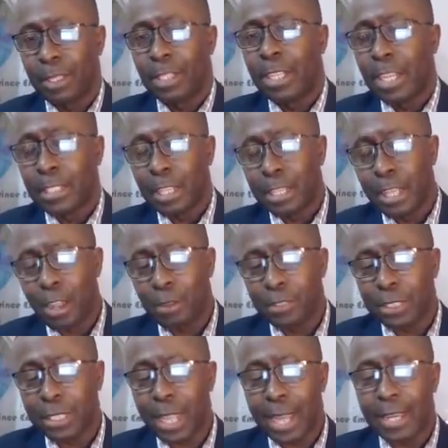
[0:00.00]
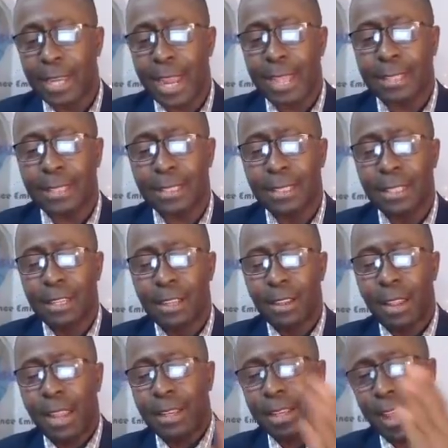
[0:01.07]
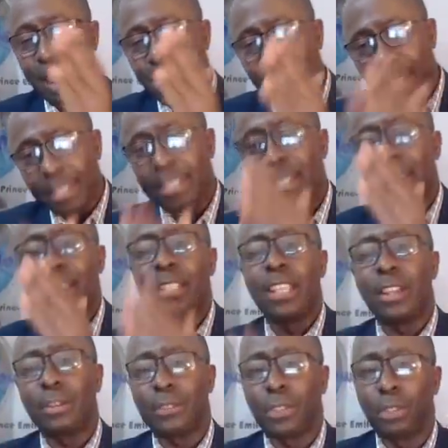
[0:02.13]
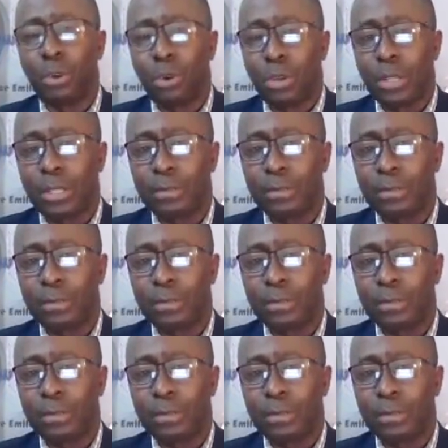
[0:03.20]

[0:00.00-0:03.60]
There's a day of sadness and there is a day of joy.